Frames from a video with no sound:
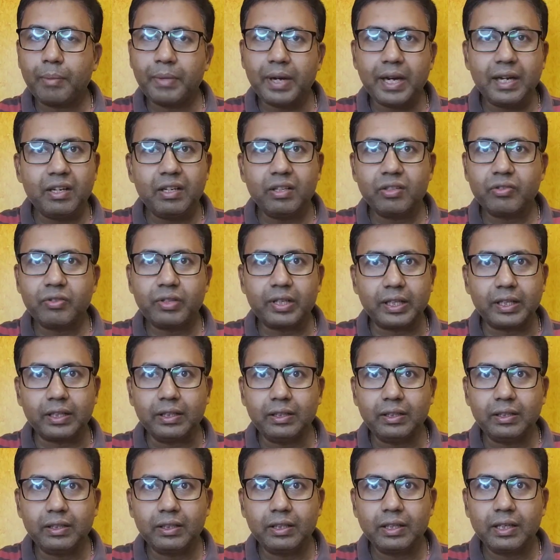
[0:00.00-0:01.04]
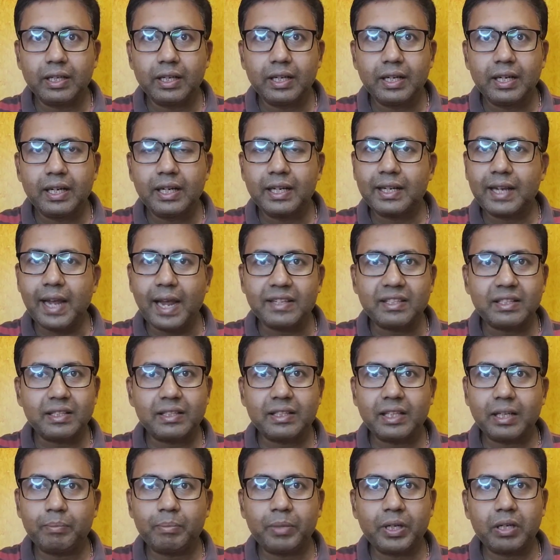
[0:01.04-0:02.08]
any string, it
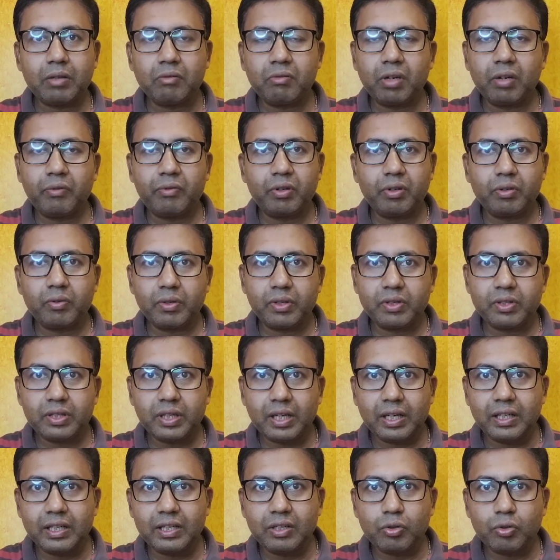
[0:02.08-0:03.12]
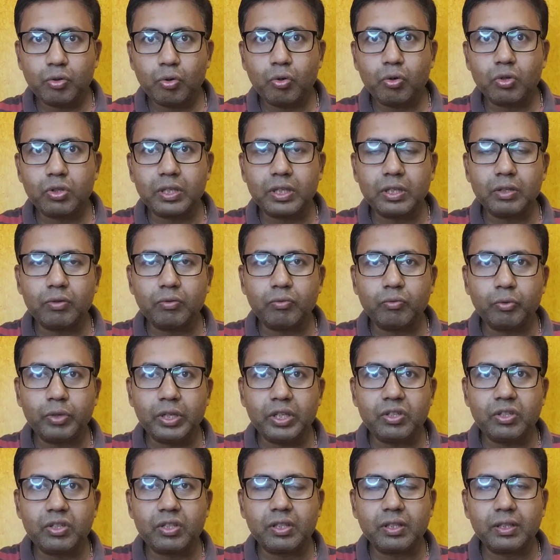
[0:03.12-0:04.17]
catches that particular frequency and it shows in
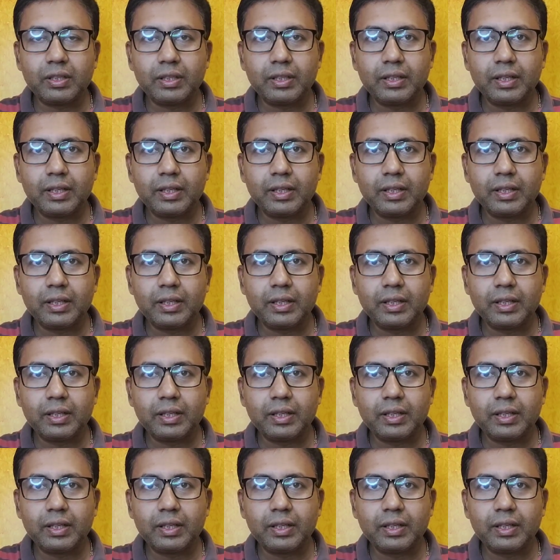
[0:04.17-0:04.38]
which